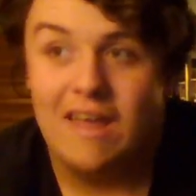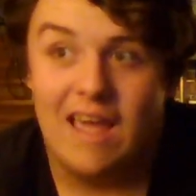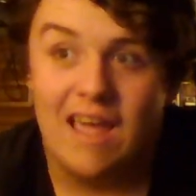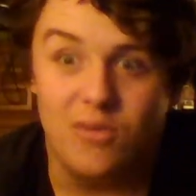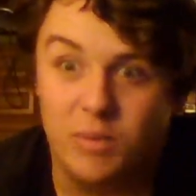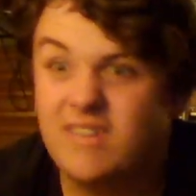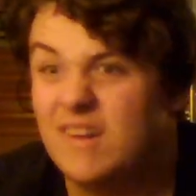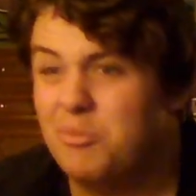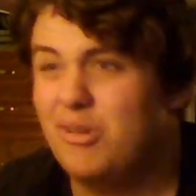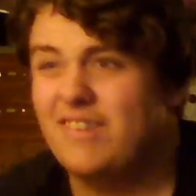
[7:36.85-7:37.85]
And the reason
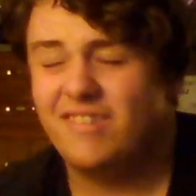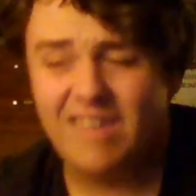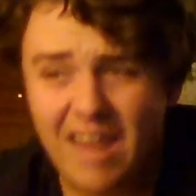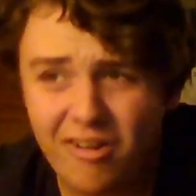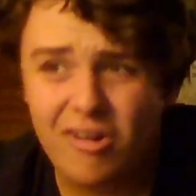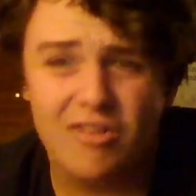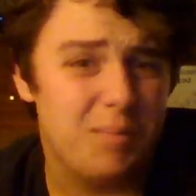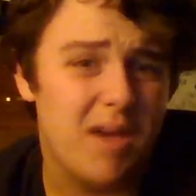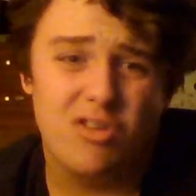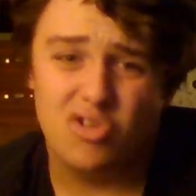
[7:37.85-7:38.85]
I'm really scared is
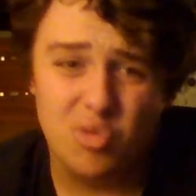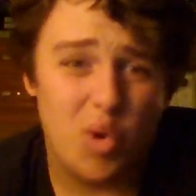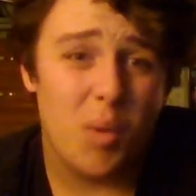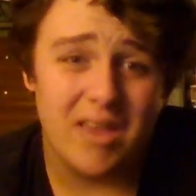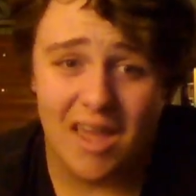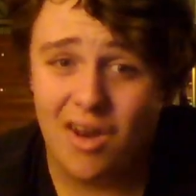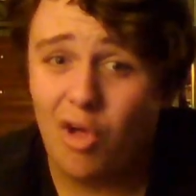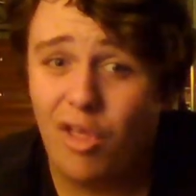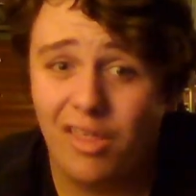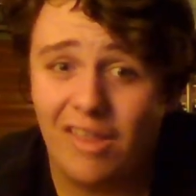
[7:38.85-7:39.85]
because you know what Ken
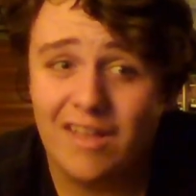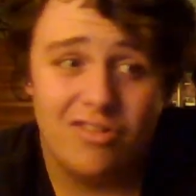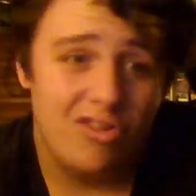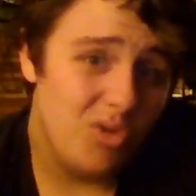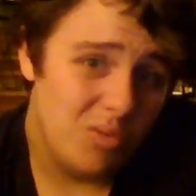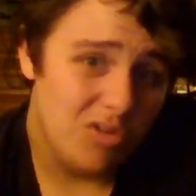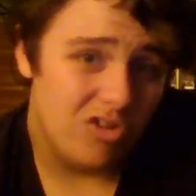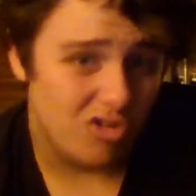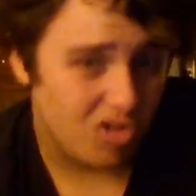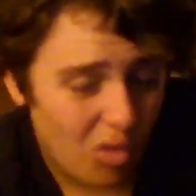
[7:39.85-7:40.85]
Holland liked to do in
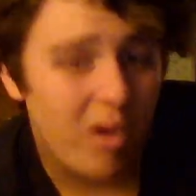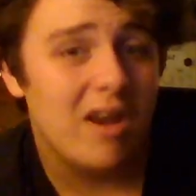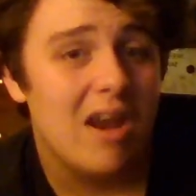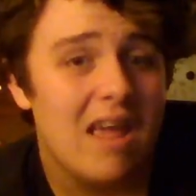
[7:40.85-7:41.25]
Detroit.